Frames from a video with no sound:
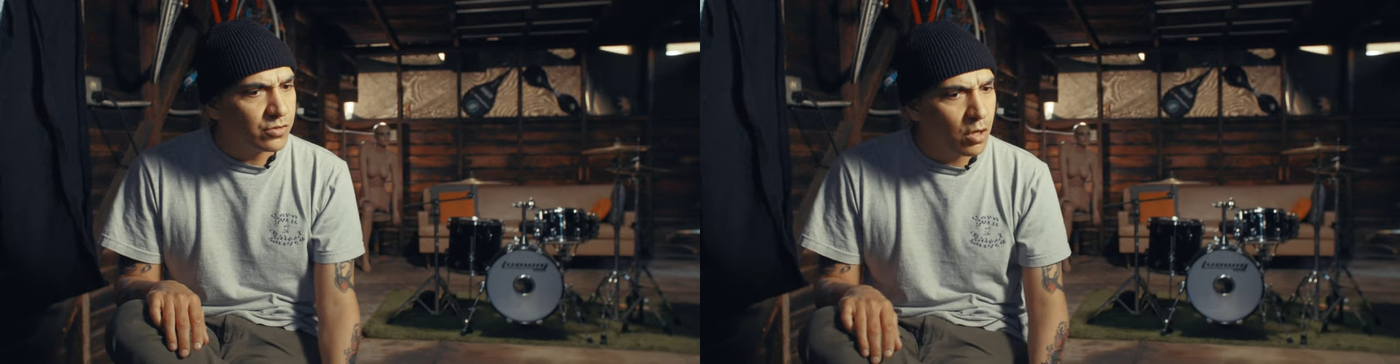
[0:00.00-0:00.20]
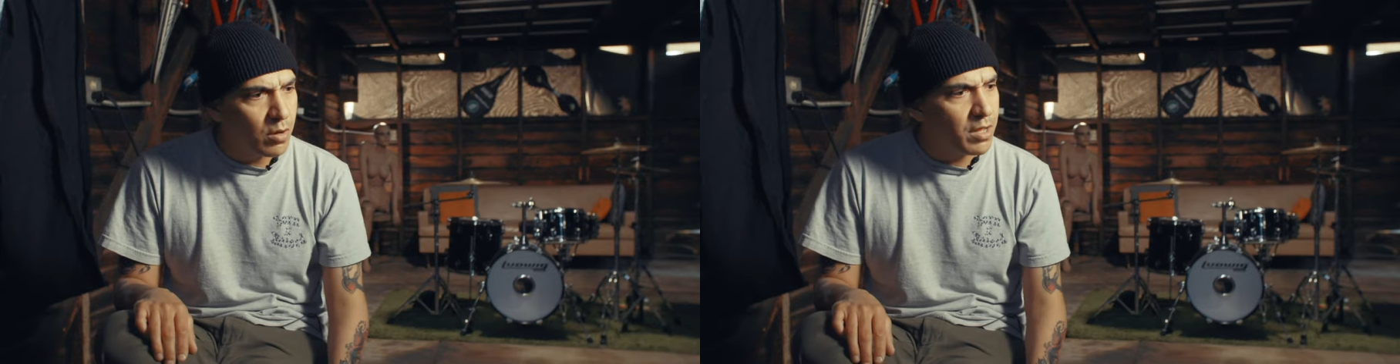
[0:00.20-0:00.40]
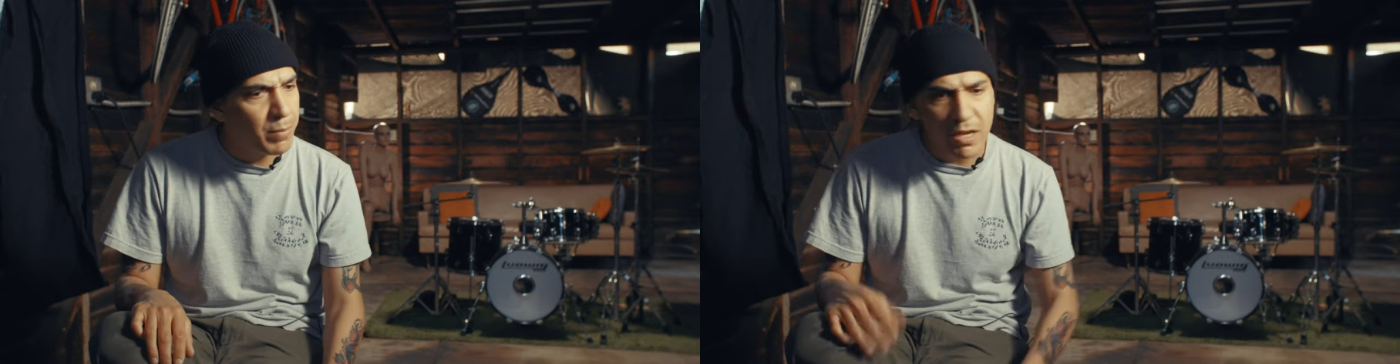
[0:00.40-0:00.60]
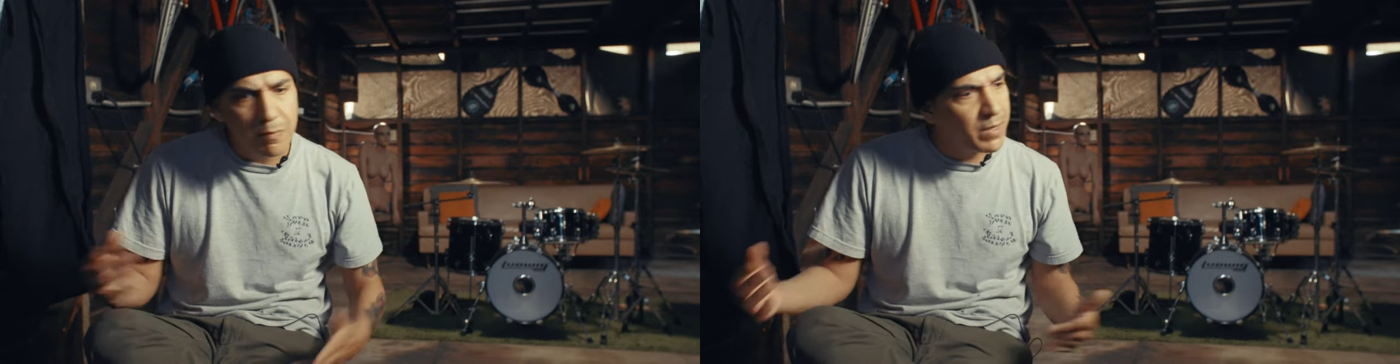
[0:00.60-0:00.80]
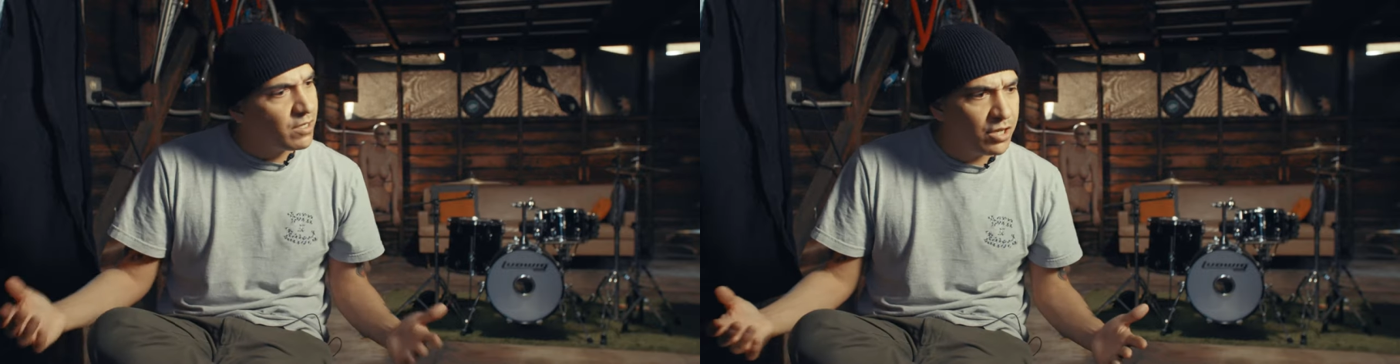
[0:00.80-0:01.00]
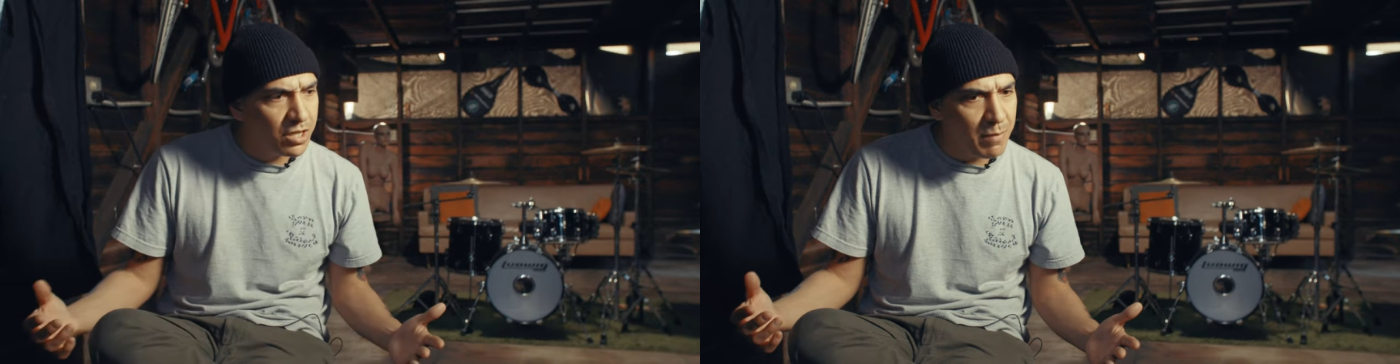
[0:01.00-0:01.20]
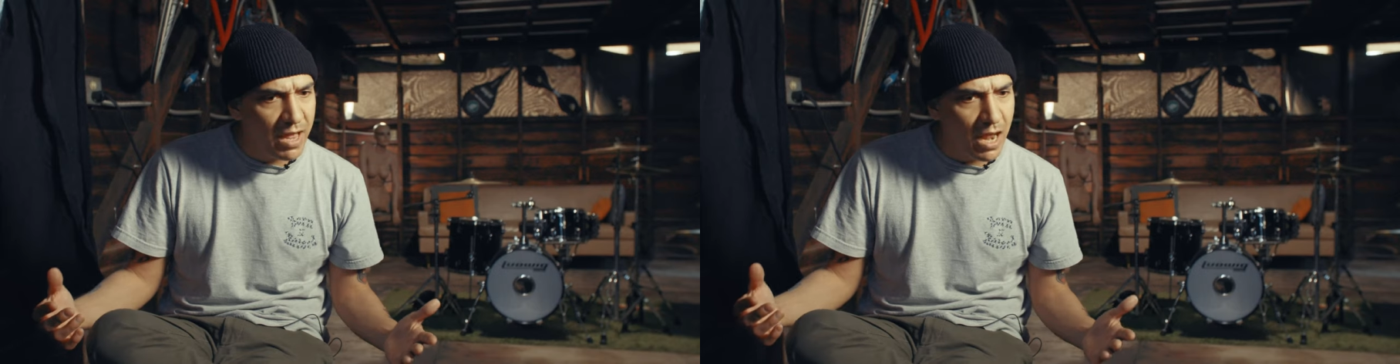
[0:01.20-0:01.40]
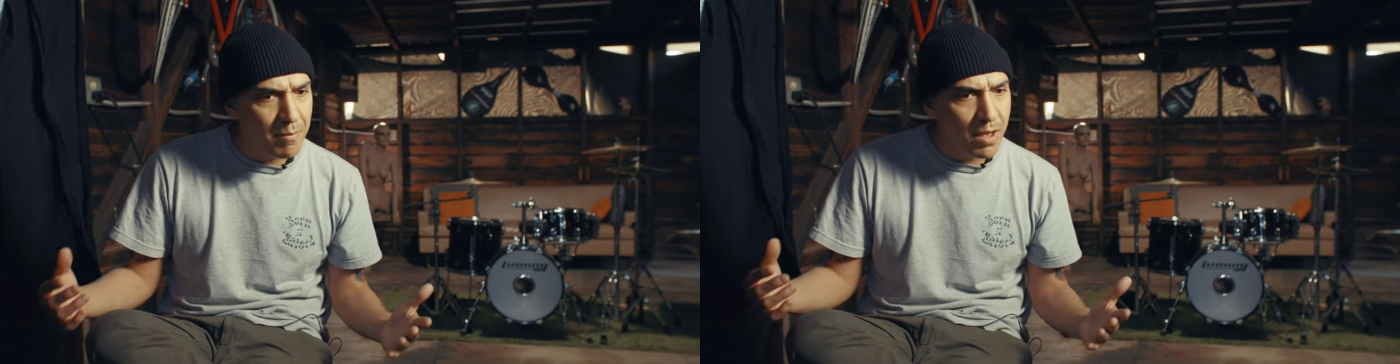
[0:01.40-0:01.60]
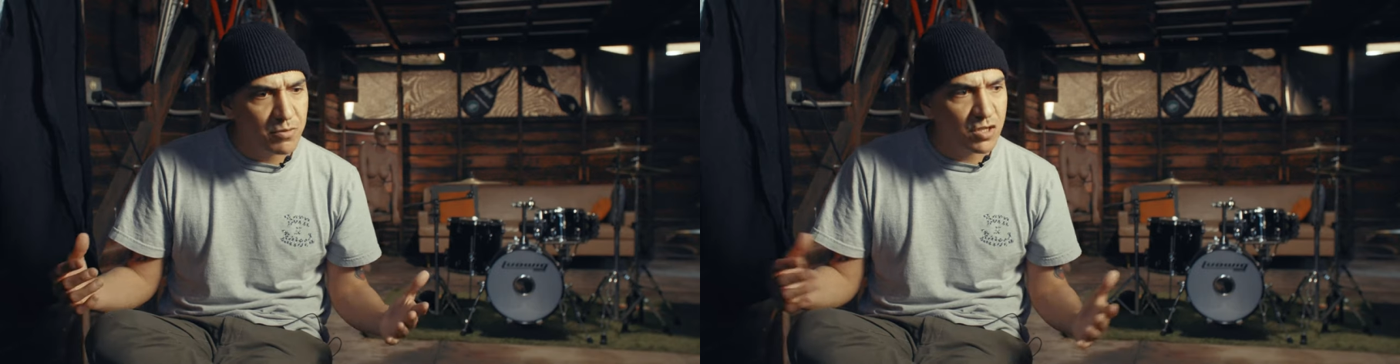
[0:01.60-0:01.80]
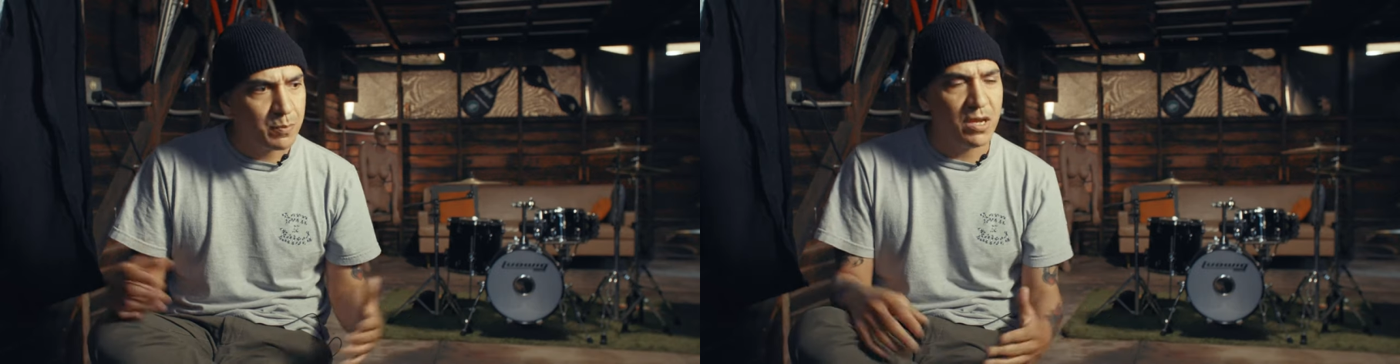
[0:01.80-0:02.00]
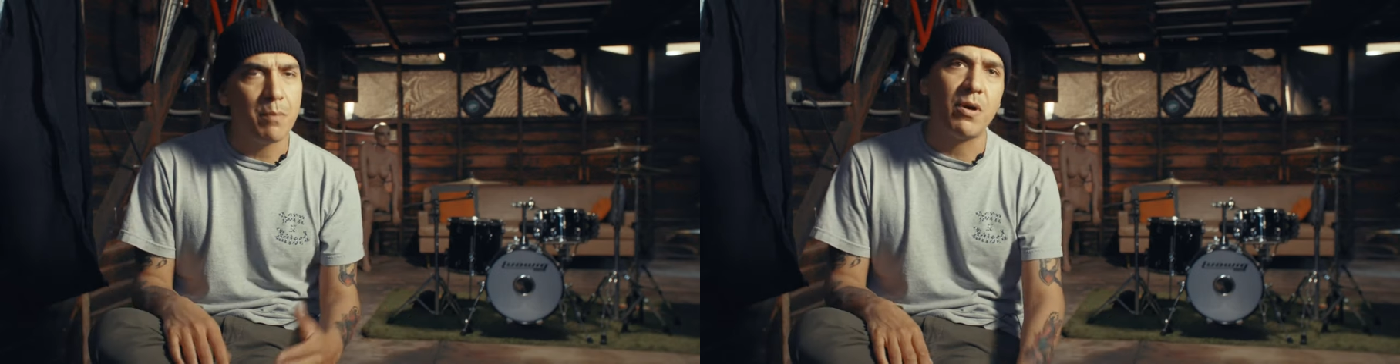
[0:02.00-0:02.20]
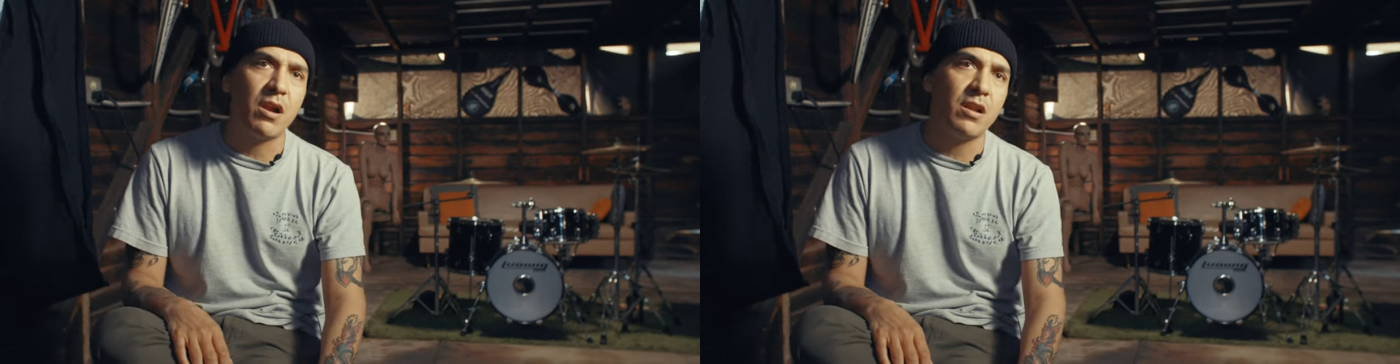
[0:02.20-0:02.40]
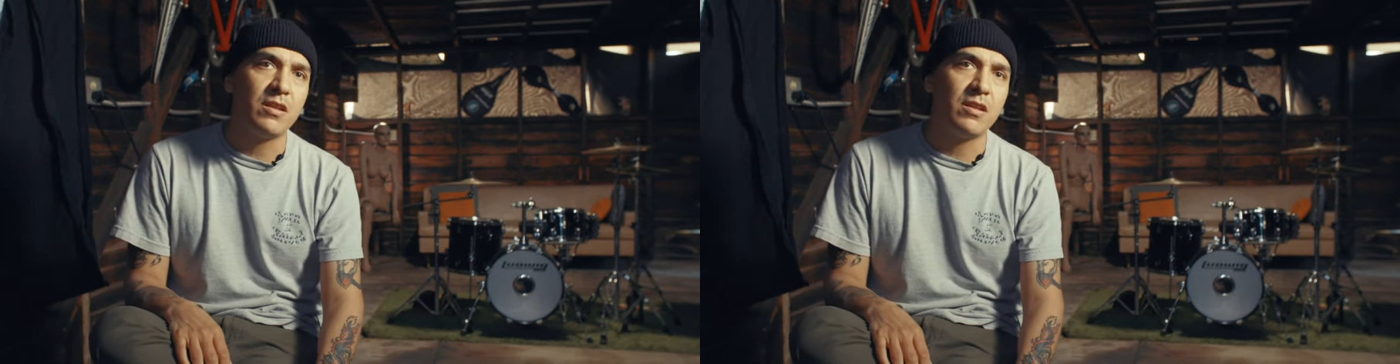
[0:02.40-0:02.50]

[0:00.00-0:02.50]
So, but it's been good, man. I'm just being a part